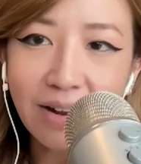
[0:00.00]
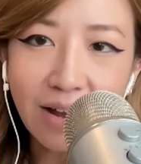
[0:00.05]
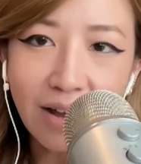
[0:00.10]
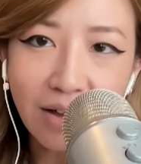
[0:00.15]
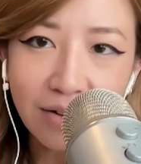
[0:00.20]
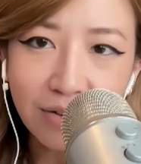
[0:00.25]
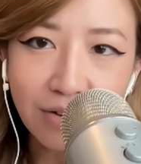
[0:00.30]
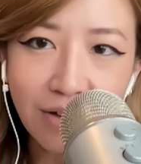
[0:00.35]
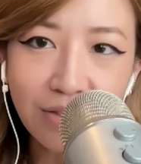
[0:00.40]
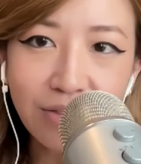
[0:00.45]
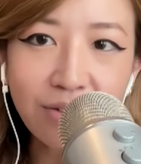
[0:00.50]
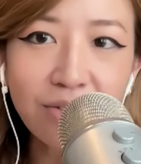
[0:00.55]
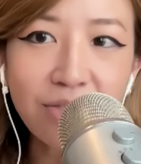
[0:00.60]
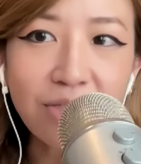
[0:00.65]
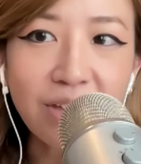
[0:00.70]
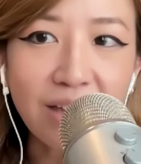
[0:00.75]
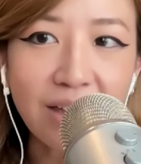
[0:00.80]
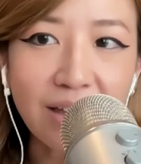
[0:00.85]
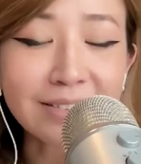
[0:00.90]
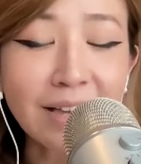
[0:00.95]
Another
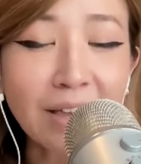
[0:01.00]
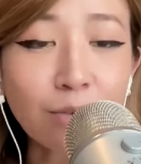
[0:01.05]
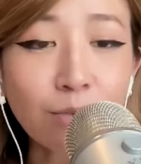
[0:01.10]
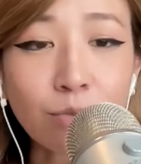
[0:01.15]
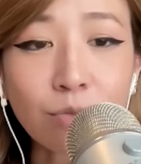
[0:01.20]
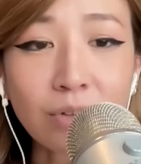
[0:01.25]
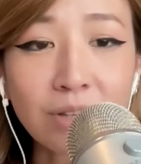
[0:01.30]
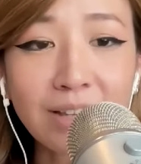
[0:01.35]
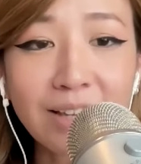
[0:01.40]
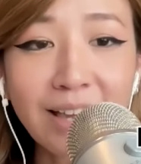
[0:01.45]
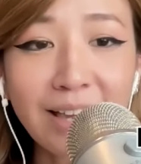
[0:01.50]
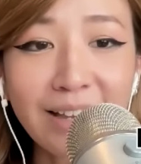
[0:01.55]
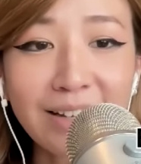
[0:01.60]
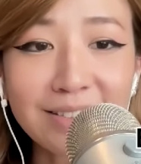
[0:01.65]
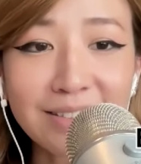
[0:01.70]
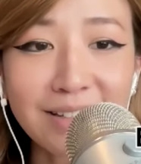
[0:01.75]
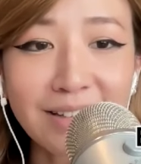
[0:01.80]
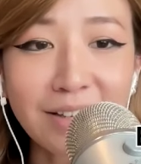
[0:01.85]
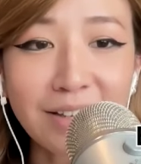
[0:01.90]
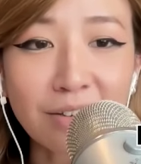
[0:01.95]
thing, I really
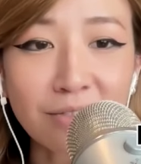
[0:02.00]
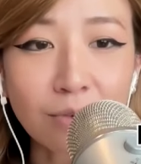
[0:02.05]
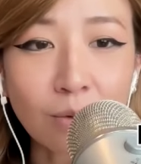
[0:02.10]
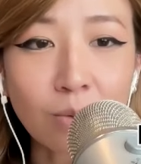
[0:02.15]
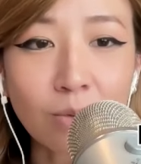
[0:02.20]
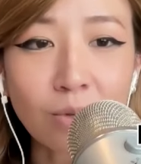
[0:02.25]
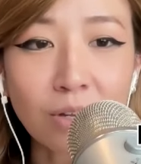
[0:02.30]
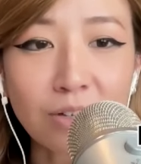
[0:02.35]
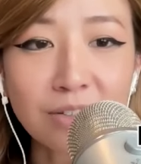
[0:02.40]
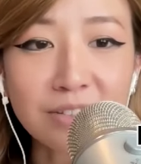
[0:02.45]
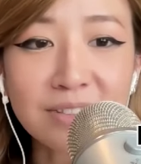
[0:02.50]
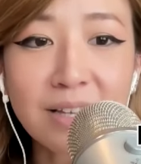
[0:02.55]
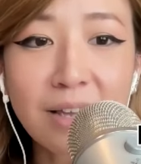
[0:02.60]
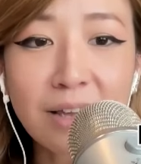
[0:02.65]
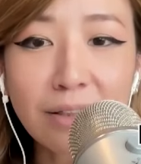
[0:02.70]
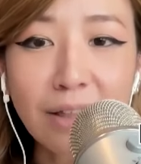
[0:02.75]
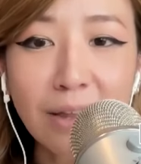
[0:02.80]
hate taking phone calls.